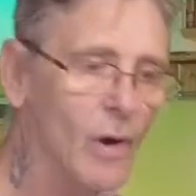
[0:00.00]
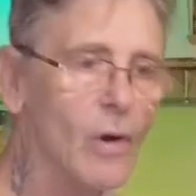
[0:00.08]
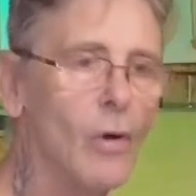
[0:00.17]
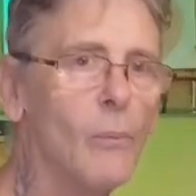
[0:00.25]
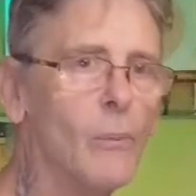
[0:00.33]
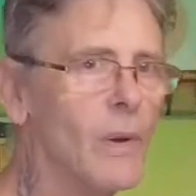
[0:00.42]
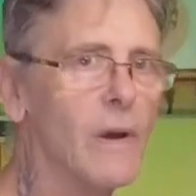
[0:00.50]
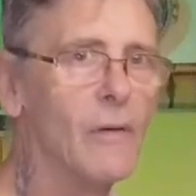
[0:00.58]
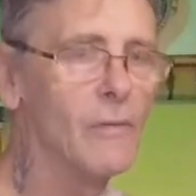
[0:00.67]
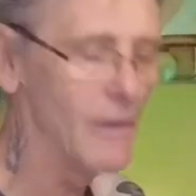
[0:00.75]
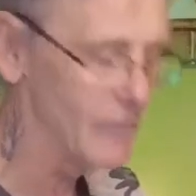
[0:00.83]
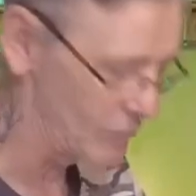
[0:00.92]
a company
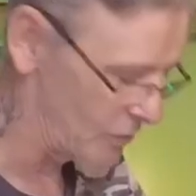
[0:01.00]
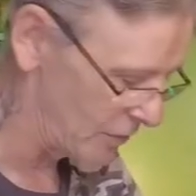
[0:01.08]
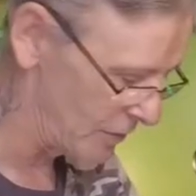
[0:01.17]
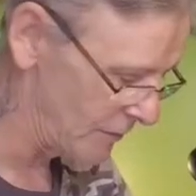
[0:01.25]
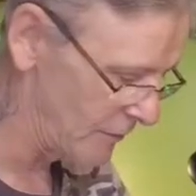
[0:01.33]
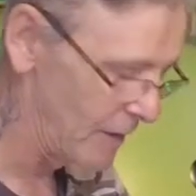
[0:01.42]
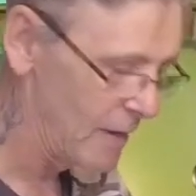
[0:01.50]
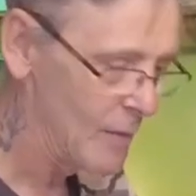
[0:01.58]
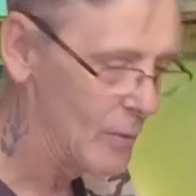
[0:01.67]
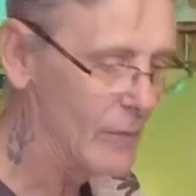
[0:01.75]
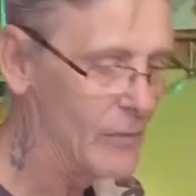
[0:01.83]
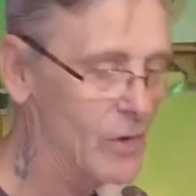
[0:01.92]
I've never heard of.
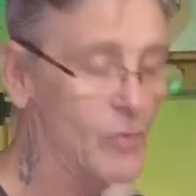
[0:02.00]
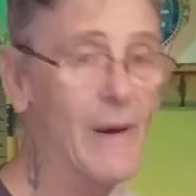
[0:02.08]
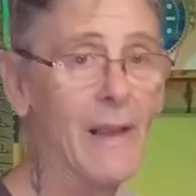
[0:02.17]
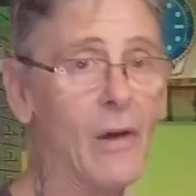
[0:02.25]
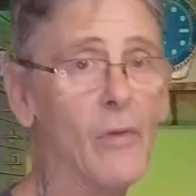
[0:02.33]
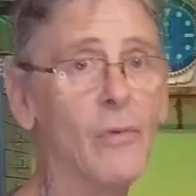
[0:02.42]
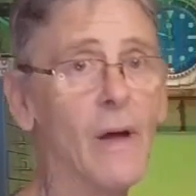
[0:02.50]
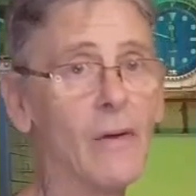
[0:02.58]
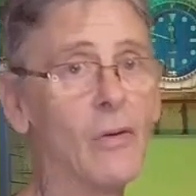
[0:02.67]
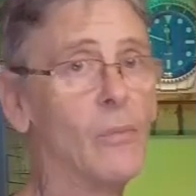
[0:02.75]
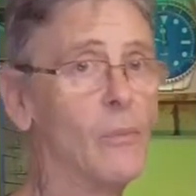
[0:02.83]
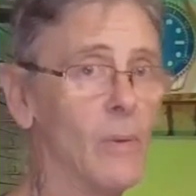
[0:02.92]
Whether Krall own that
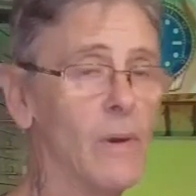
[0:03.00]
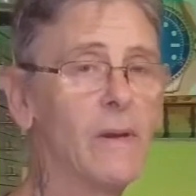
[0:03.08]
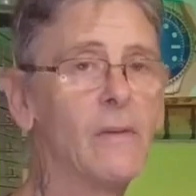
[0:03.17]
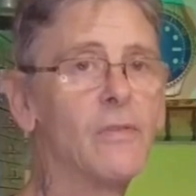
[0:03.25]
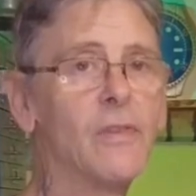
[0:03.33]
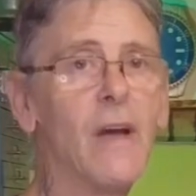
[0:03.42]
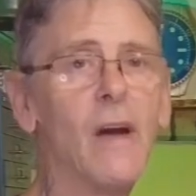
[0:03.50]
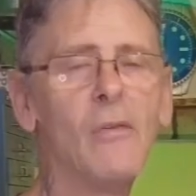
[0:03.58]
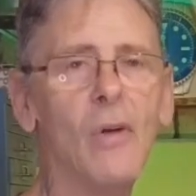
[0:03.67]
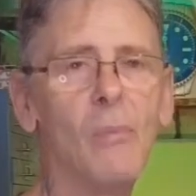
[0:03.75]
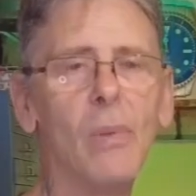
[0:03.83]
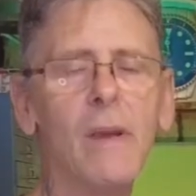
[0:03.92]
company, because they
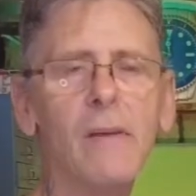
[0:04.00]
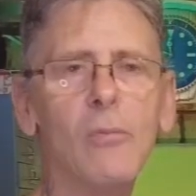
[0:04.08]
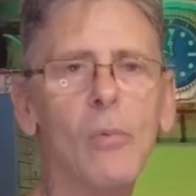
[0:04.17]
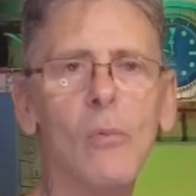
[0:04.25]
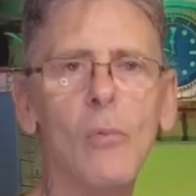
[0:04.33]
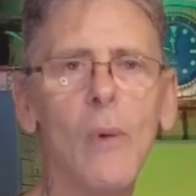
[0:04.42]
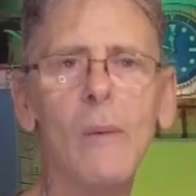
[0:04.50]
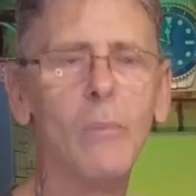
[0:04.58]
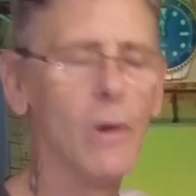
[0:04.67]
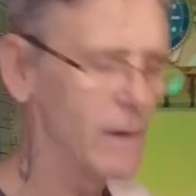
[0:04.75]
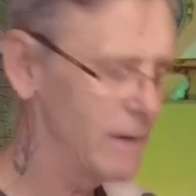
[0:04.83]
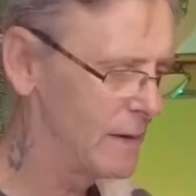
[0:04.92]
own, I believe,
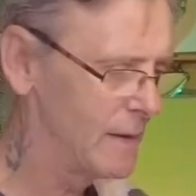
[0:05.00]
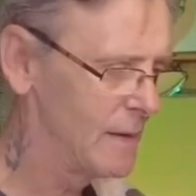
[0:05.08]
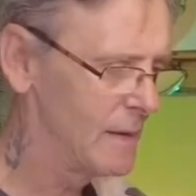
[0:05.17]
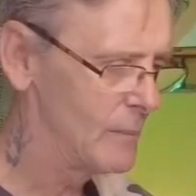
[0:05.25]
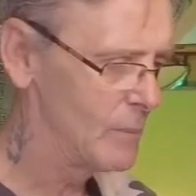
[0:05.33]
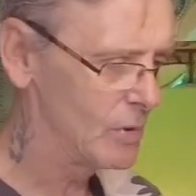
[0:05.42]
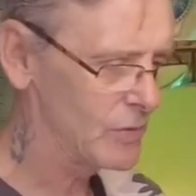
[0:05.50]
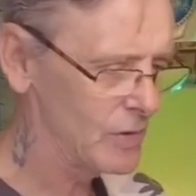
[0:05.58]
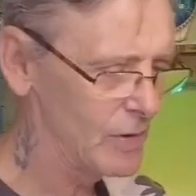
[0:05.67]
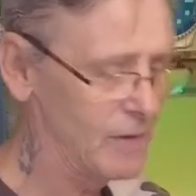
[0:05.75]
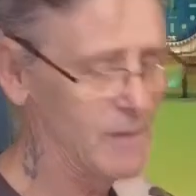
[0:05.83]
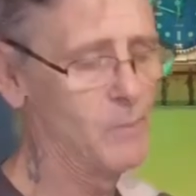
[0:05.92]
Webley. But
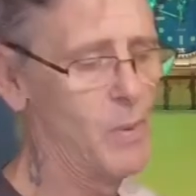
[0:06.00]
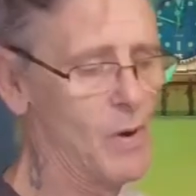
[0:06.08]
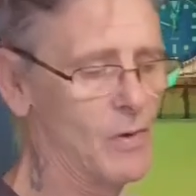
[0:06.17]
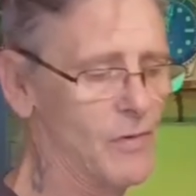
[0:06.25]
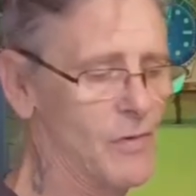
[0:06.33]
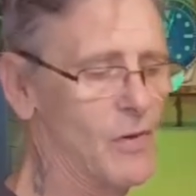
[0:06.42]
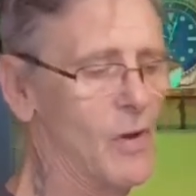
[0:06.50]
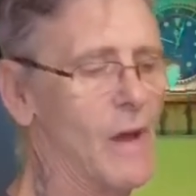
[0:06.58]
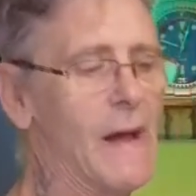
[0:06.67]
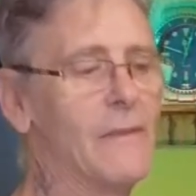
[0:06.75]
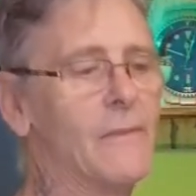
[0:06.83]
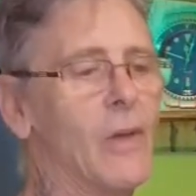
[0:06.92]
this box has got
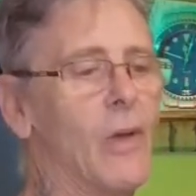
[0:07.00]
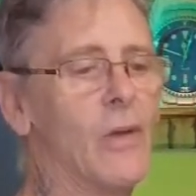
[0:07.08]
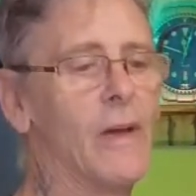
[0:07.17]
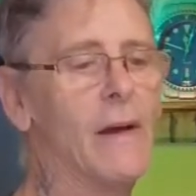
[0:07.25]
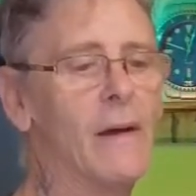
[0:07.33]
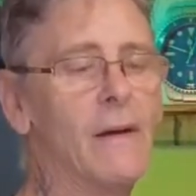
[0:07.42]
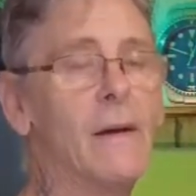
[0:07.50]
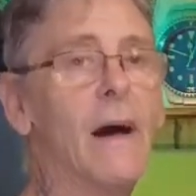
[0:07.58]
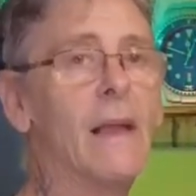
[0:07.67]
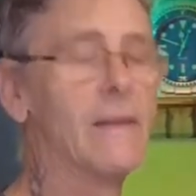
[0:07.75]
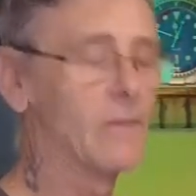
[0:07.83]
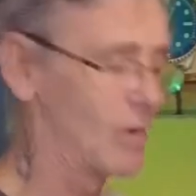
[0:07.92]
a handle on it
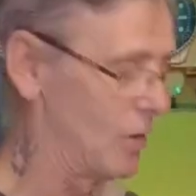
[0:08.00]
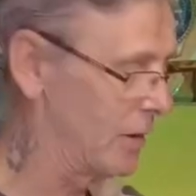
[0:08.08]
and it's got